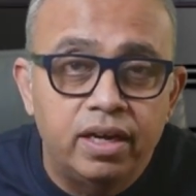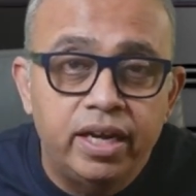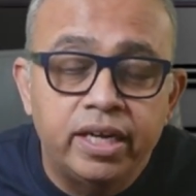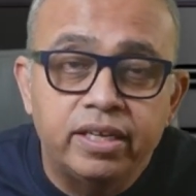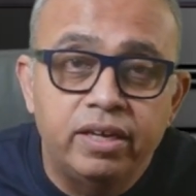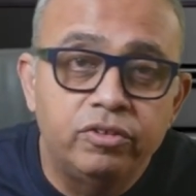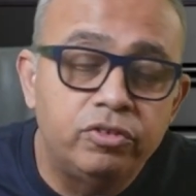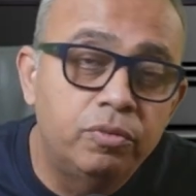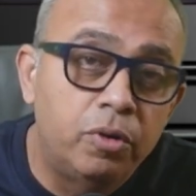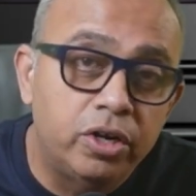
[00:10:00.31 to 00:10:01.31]
it gives
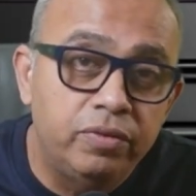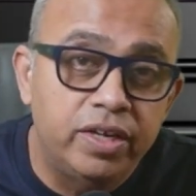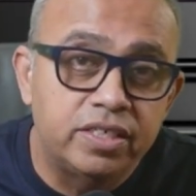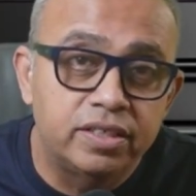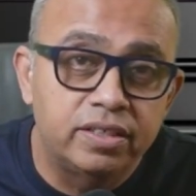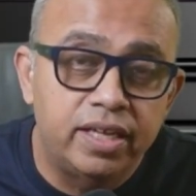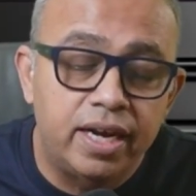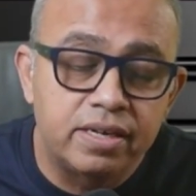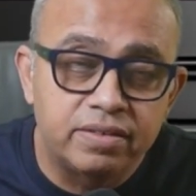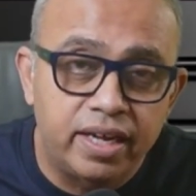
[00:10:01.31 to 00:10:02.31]
you motivation
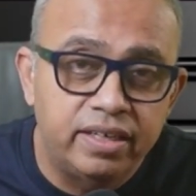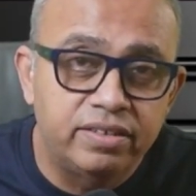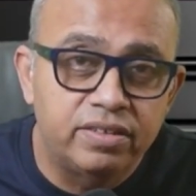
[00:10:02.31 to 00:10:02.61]
that scientists are